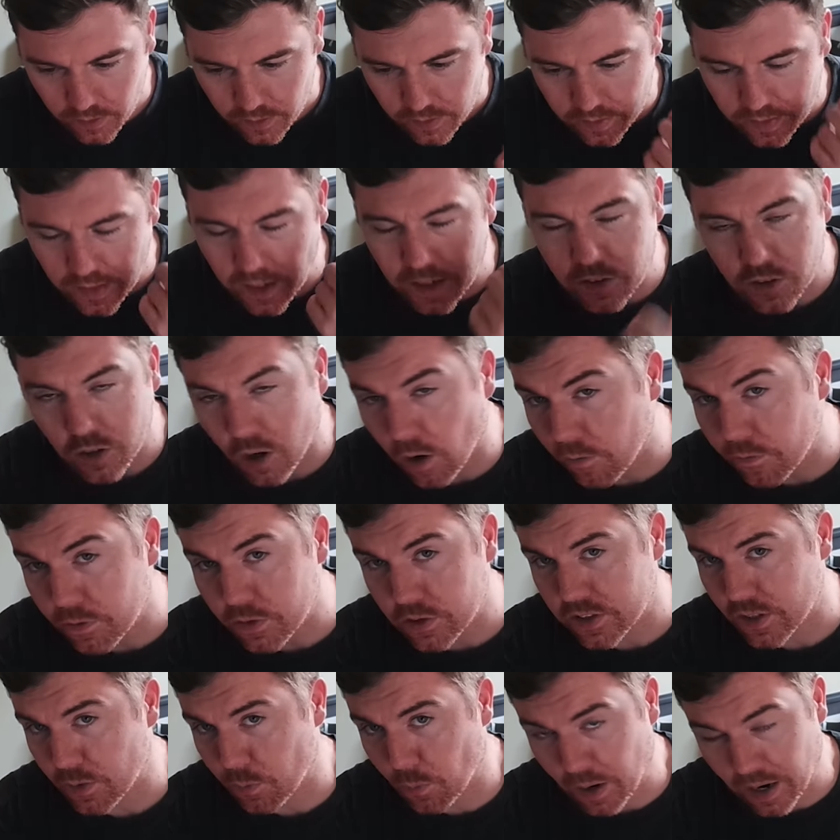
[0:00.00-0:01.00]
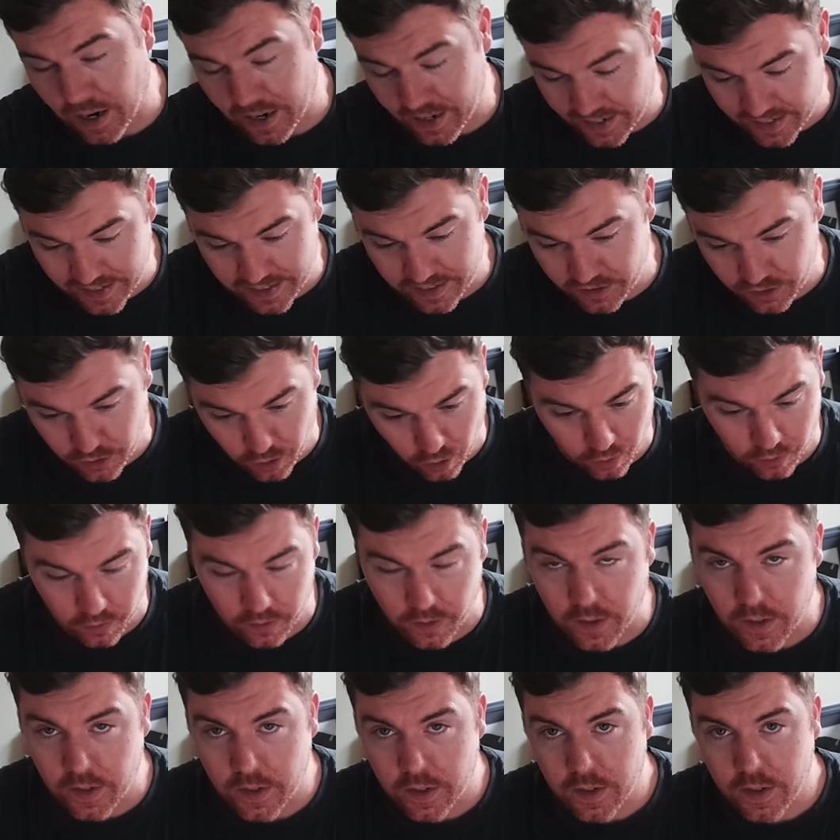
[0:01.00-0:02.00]
That's obviously why he's gone,
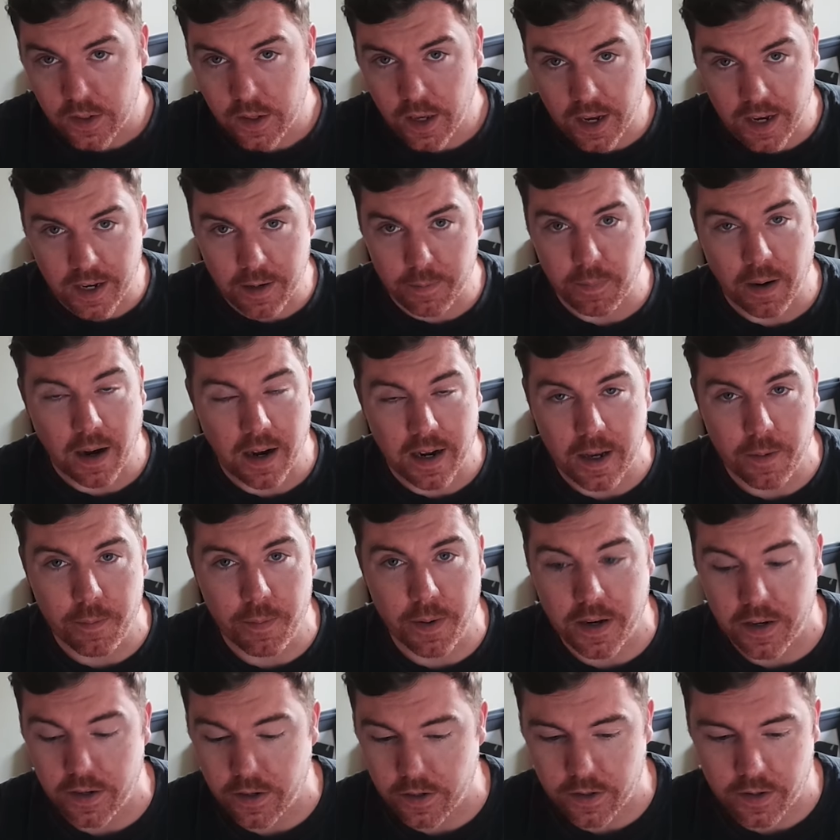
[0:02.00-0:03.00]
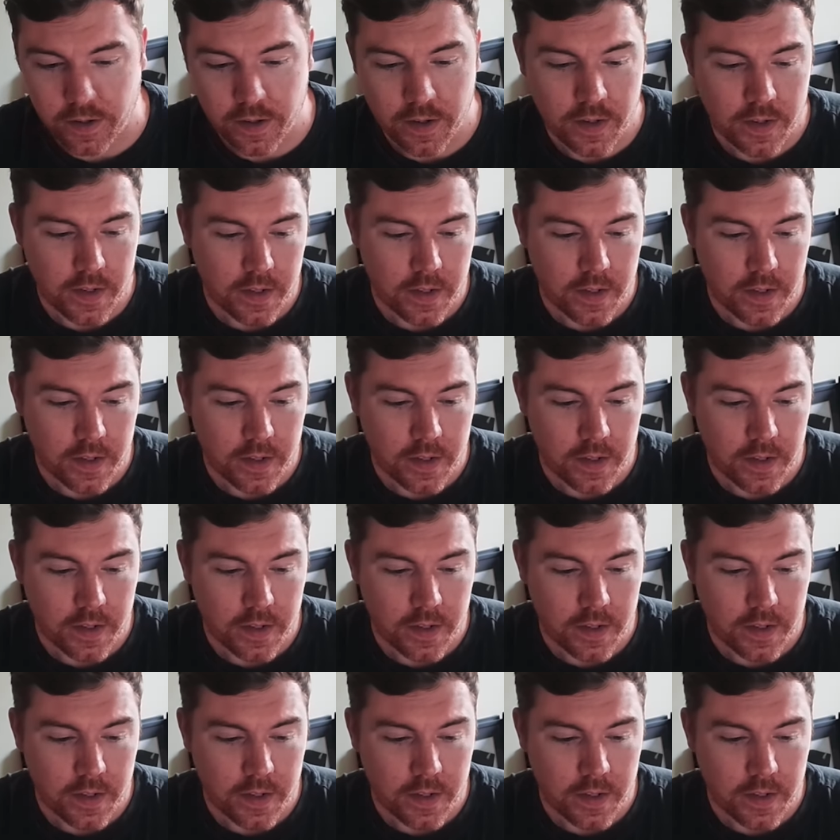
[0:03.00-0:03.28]
in my opinion.